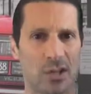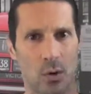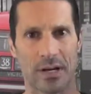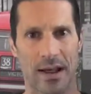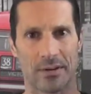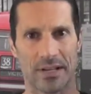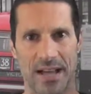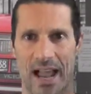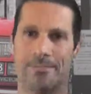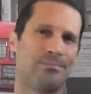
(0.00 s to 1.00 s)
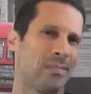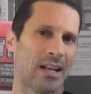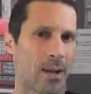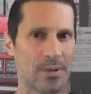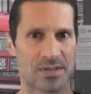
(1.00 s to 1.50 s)
and do it every day. I
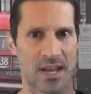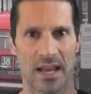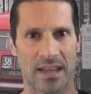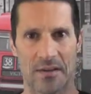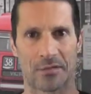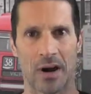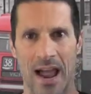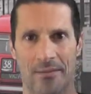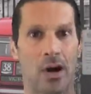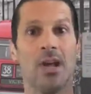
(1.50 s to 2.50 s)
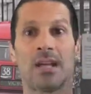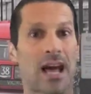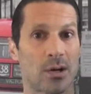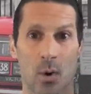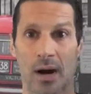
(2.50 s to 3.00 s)
mean, I've been saying that forever.
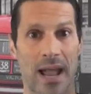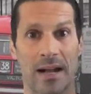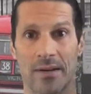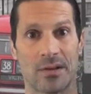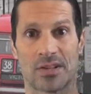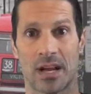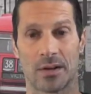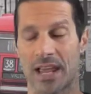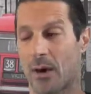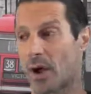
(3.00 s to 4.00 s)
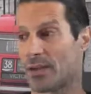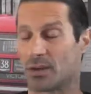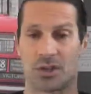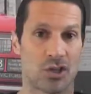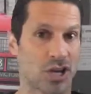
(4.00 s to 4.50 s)
Got to work out every single day,
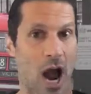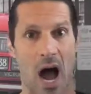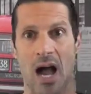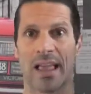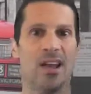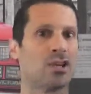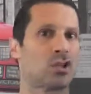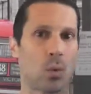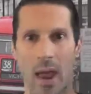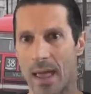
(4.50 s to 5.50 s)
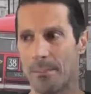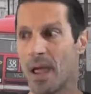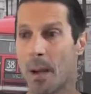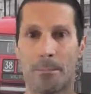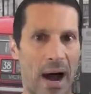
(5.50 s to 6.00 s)
whether it's jog,
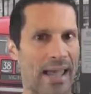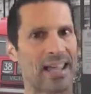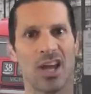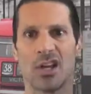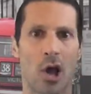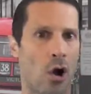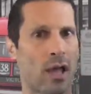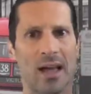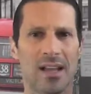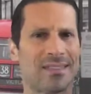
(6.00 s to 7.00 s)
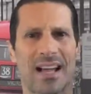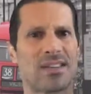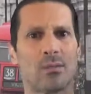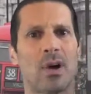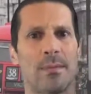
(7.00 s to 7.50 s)
swim, bike, yoga. It
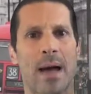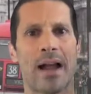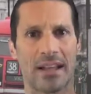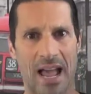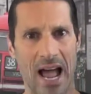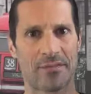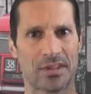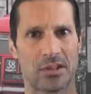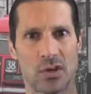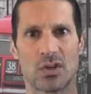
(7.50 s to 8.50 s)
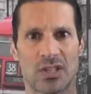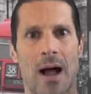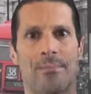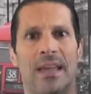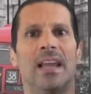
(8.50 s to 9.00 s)
doesn't really matter. You have to do
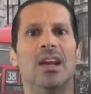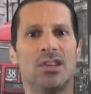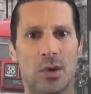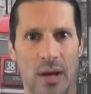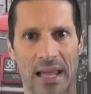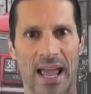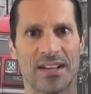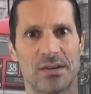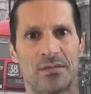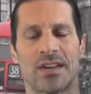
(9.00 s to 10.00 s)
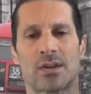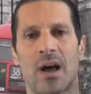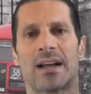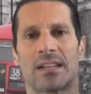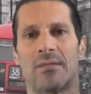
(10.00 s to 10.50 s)
something to engage in
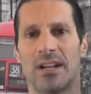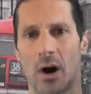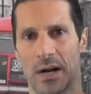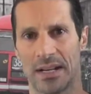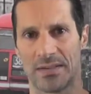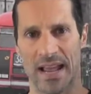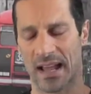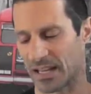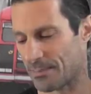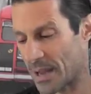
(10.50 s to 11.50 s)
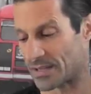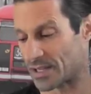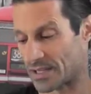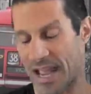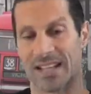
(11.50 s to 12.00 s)
physical activity on a daily basis.
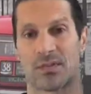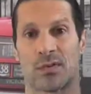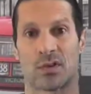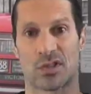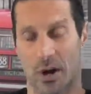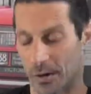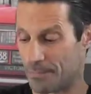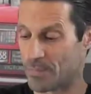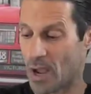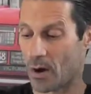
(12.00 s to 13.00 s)
basis. That's for certain.